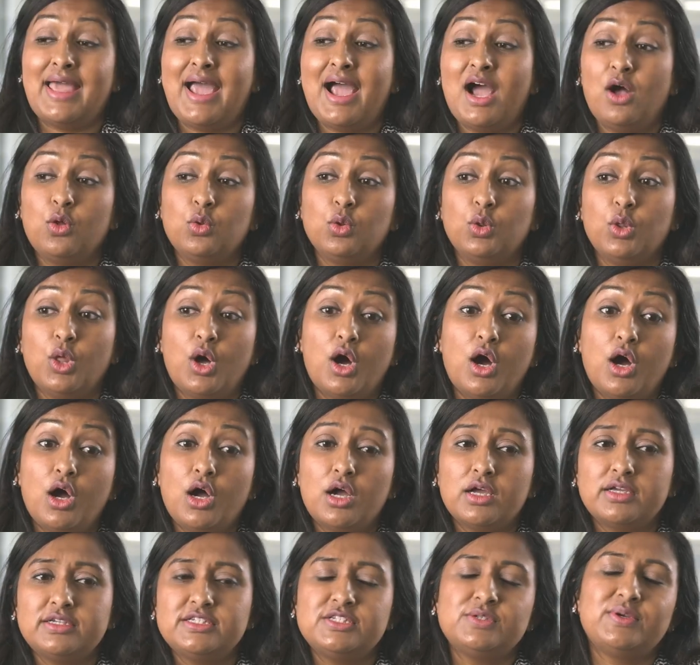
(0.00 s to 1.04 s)
how
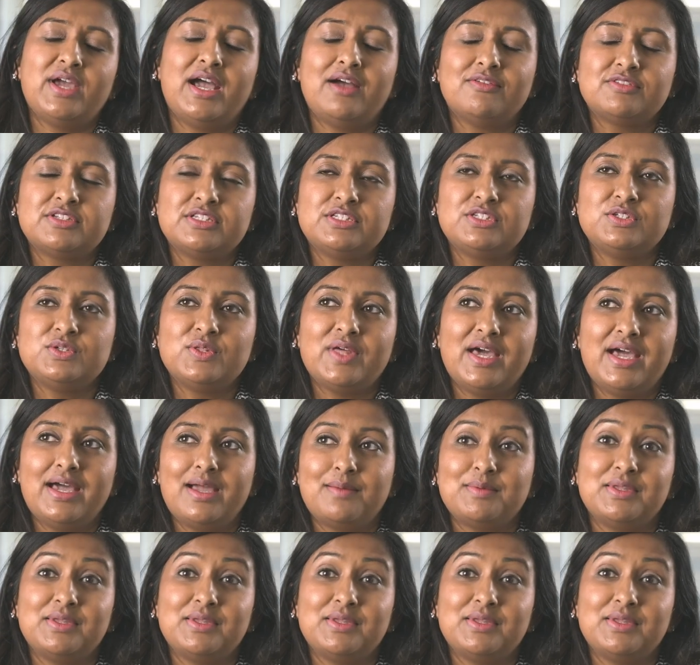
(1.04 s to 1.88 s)
long do you have to do that?